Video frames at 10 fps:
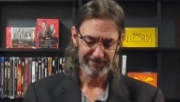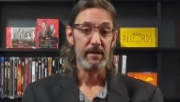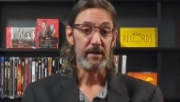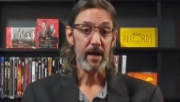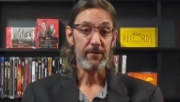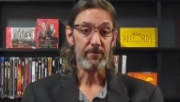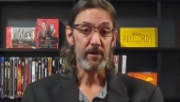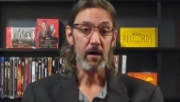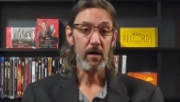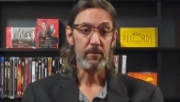Kathryn
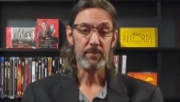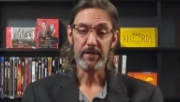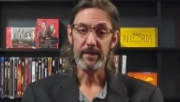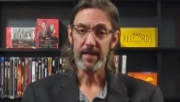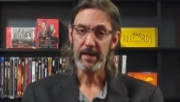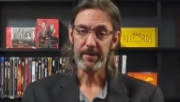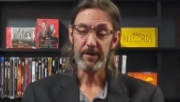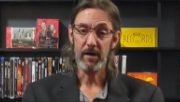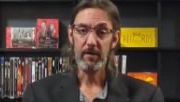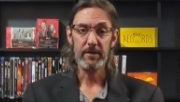Hahn played
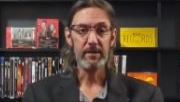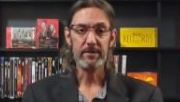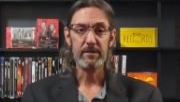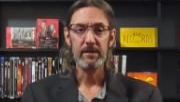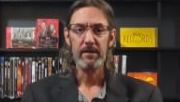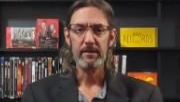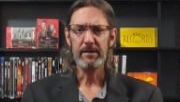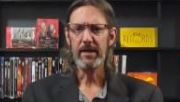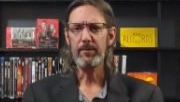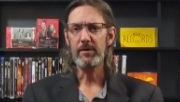Agatha Harkness, the
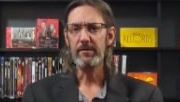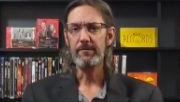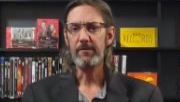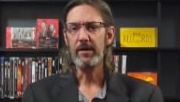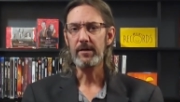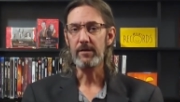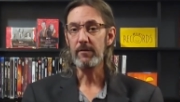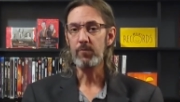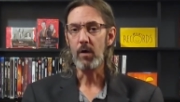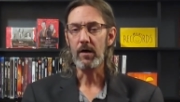neighbor and friend
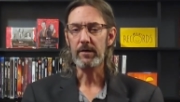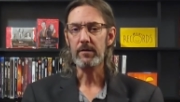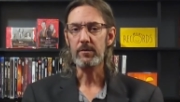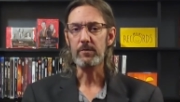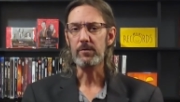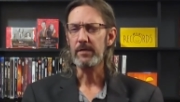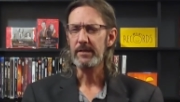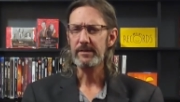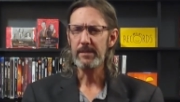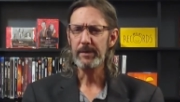of Wanda who
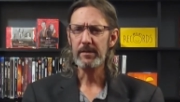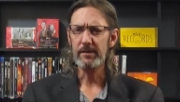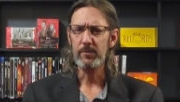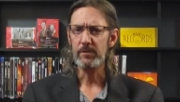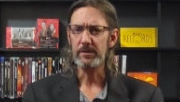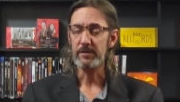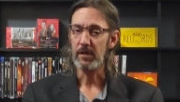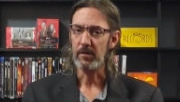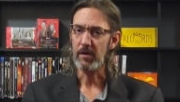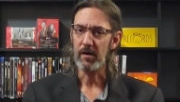seemingly was
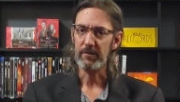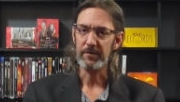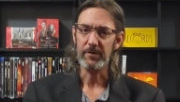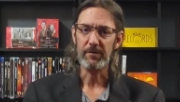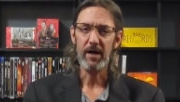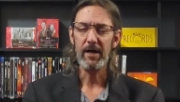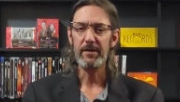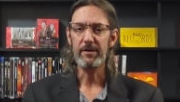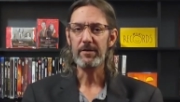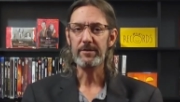along for the ride
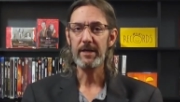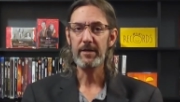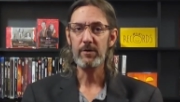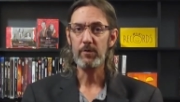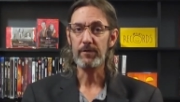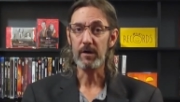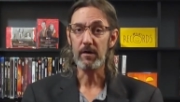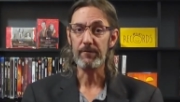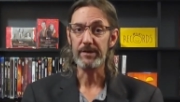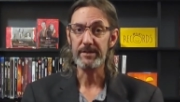in her takeover
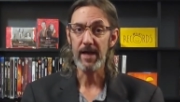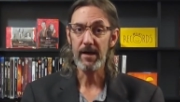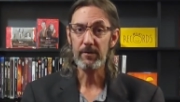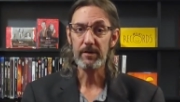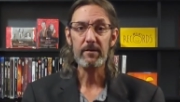of the town.